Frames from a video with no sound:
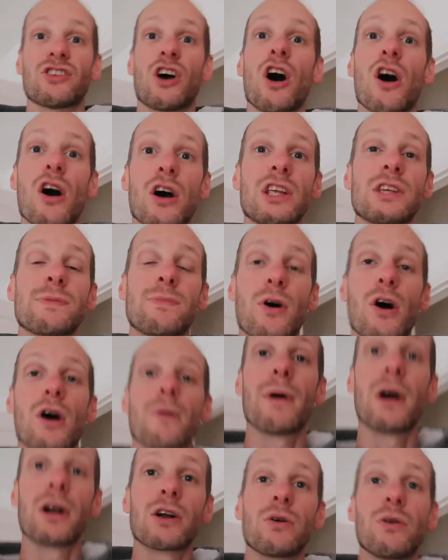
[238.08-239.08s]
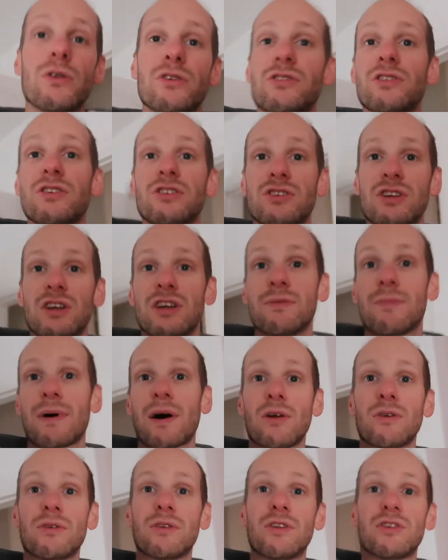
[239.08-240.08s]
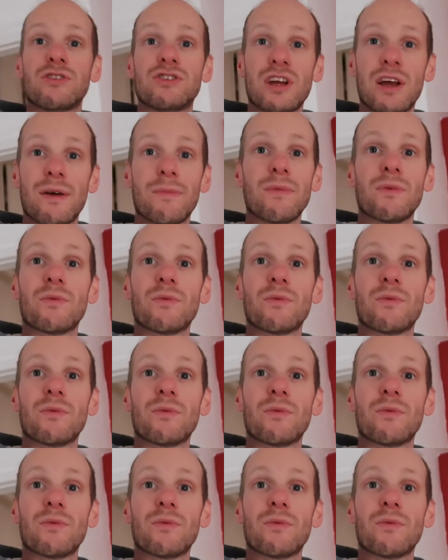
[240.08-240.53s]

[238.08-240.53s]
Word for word: the hardest part about going to the about the gym